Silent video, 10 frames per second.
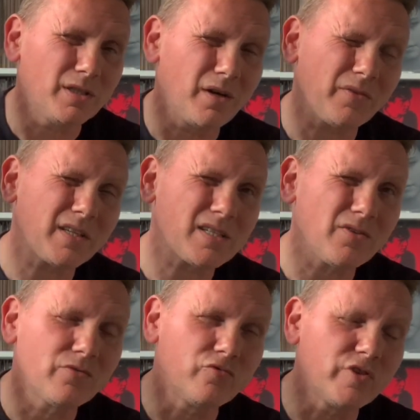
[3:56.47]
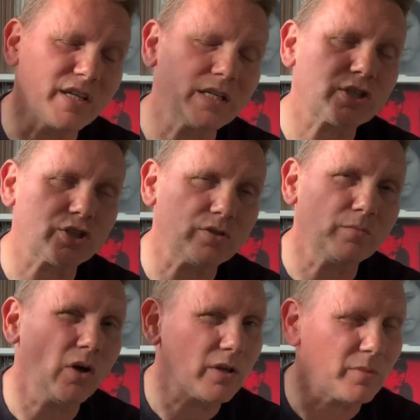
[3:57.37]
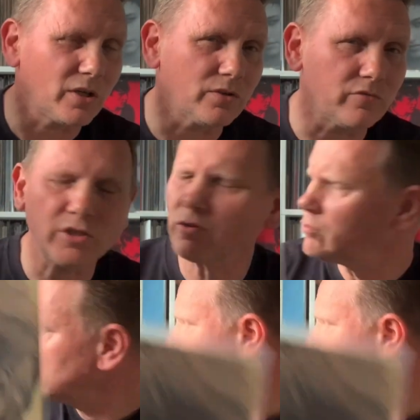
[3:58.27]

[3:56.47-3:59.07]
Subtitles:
I think it's on the reissue. It might not be on the original.